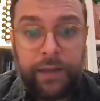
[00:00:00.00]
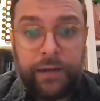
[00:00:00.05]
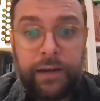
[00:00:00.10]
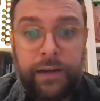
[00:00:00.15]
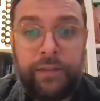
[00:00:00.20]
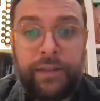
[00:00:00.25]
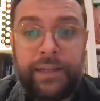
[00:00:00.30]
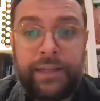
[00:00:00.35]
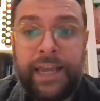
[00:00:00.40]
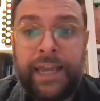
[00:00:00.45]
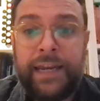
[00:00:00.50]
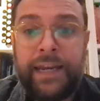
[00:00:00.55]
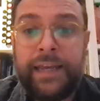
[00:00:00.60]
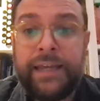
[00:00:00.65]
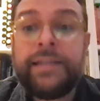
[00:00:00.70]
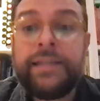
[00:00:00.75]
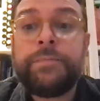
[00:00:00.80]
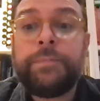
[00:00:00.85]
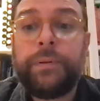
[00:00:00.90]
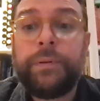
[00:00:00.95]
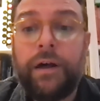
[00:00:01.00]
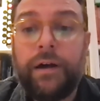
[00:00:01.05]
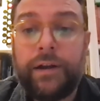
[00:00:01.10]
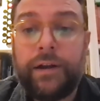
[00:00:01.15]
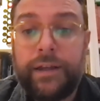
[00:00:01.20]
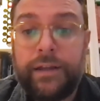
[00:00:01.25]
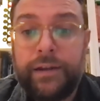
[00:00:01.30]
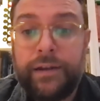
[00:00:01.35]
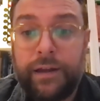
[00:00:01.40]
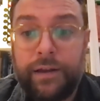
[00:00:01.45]
Now, the data is
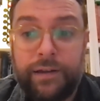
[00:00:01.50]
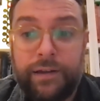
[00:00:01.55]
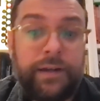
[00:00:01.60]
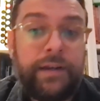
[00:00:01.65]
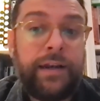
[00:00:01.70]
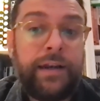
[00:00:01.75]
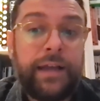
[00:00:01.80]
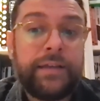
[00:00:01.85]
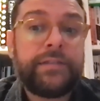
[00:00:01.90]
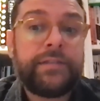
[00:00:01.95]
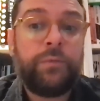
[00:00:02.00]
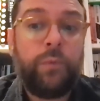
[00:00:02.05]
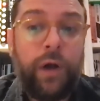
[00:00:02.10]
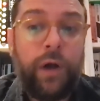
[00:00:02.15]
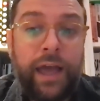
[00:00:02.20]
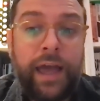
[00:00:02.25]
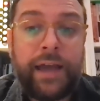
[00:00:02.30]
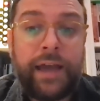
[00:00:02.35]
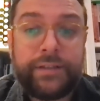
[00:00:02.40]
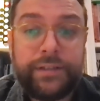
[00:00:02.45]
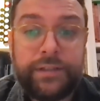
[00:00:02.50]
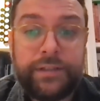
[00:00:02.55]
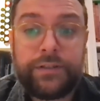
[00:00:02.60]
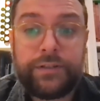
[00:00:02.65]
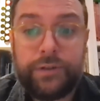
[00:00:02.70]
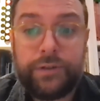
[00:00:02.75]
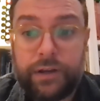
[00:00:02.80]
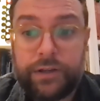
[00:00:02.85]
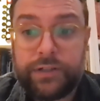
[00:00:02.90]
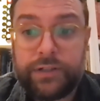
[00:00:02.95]
plotted on an x and y axis
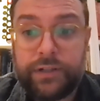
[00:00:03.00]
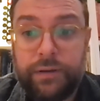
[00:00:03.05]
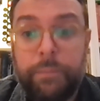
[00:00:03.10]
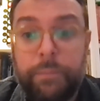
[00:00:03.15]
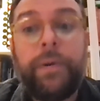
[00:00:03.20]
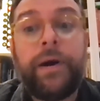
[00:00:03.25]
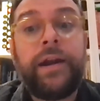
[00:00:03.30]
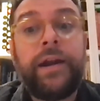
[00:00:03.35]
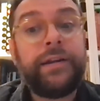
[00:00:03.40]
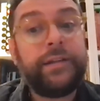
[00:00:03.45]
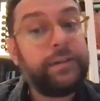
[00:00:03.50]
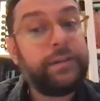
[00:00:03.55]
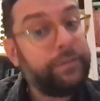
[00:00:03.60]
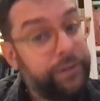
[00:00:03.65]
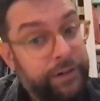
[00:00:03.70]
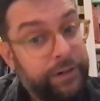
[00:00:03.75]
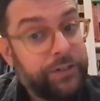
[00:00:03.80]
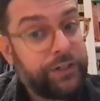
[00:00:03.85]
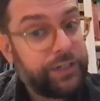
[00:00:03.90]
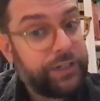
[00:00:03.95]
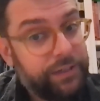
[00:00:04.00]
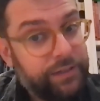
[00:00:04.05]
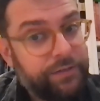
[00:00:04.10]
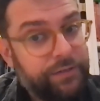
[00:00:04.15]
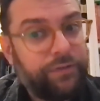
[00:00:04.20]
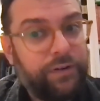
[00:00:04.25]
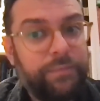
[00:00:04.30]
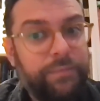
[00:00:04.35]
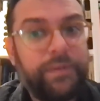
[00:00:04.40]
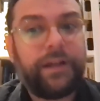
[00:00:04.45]
structure, but it diverges
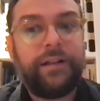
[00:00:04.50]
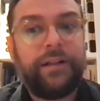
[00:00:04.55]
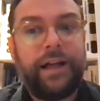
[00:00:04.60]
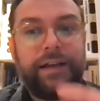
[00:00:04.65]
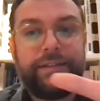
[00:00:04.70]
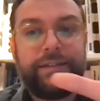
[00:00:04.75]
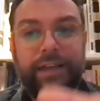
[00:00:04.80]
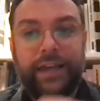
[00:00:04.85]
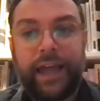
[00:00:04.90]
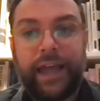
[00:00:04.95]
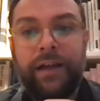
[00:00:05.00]
from the classic